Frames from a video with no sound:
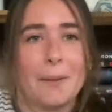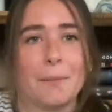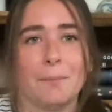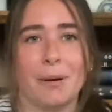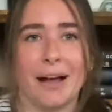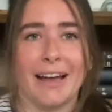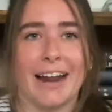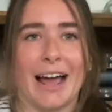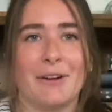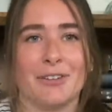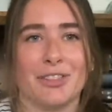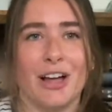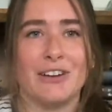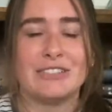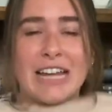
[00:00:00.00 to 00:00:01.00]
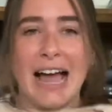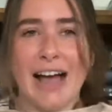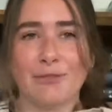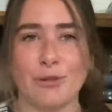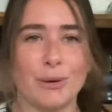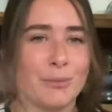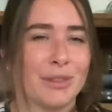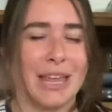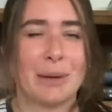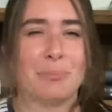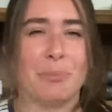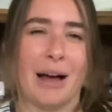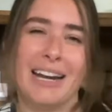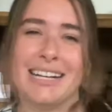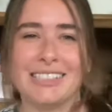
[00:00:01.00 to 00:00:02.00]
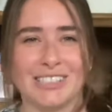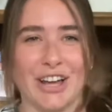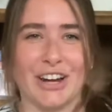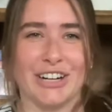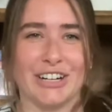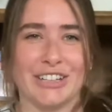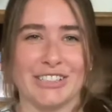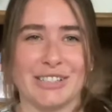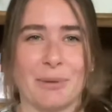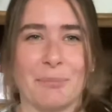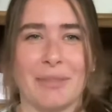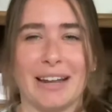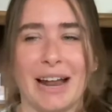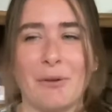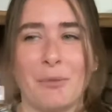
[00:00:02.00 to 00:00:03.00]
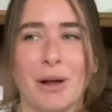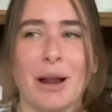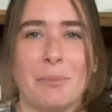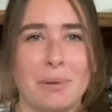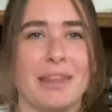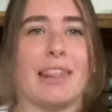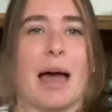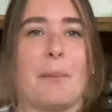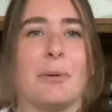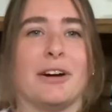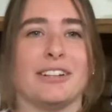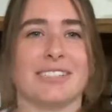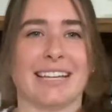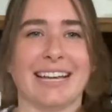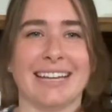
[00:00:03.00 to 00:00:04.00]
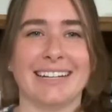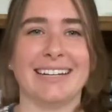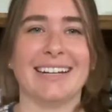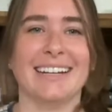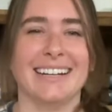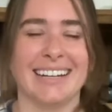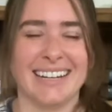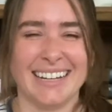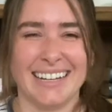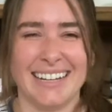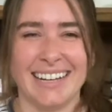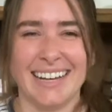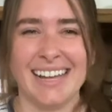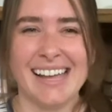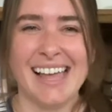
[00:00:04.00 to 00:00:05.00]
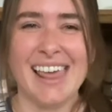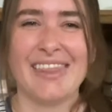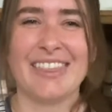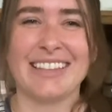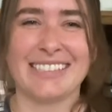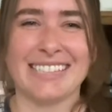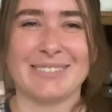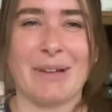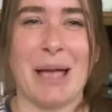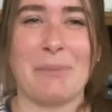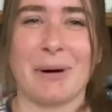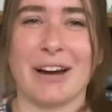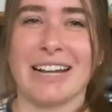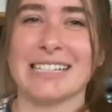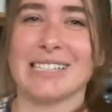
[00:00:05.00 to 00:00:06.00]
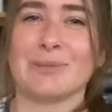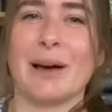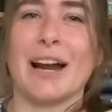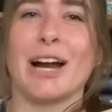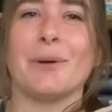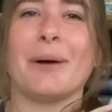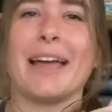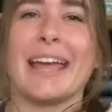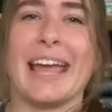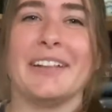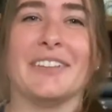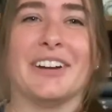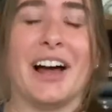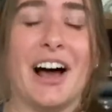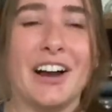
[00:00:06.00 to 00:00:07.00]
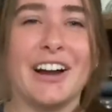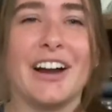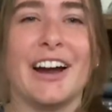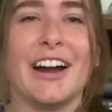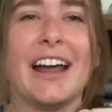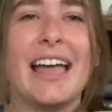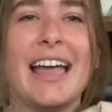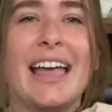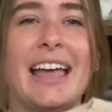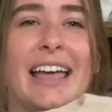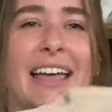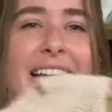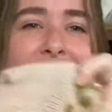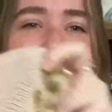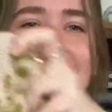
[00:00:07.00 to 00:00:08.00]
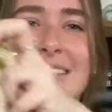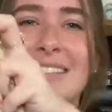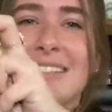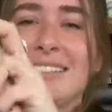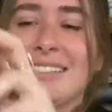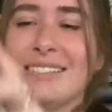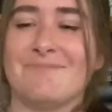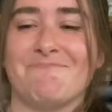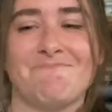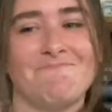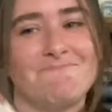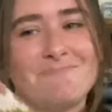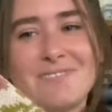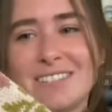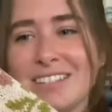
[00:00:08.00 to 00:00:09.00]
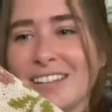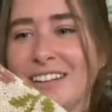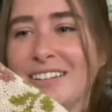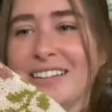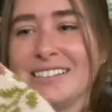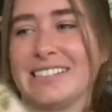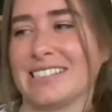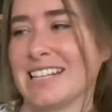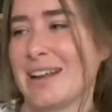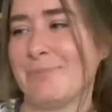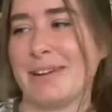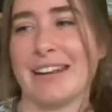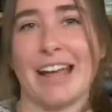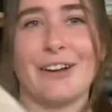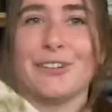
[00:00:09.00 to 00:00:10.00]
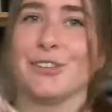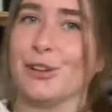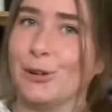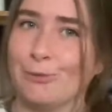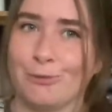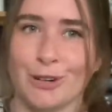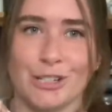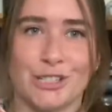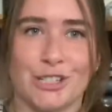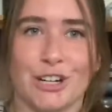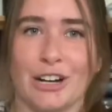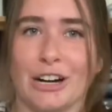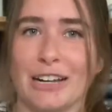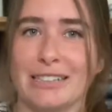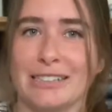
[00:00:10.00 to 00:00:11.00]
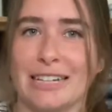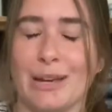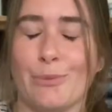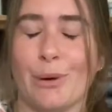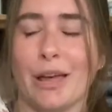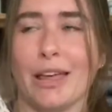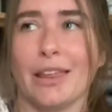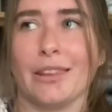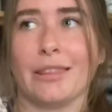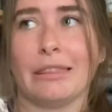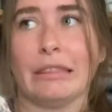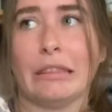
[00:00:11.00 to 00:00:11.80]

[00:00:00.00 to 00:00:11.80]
But I would love to have one with like bunnies on it or something. I want to be that person. This is my Birkin sweater by Caitlin Hunter. This is going to be an heirloom for sure. It's knit with